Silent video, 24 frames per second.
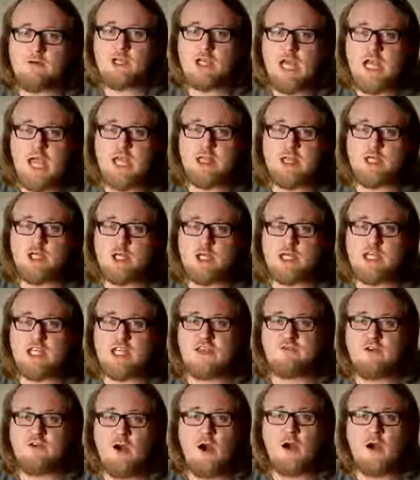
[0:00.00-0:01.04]
changes
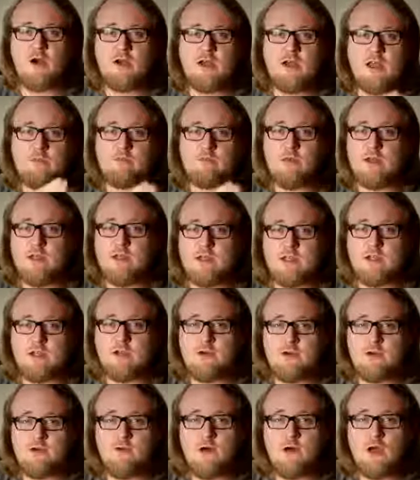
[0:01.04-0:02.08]
they've already admitted
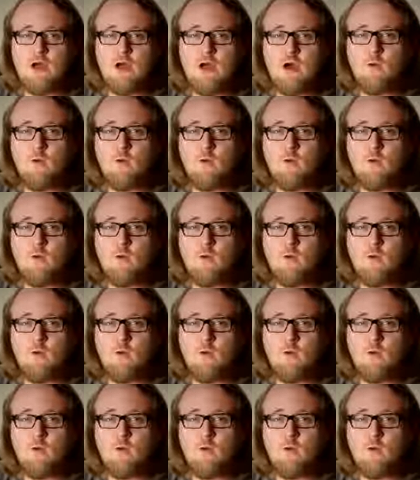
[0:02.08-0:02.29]
to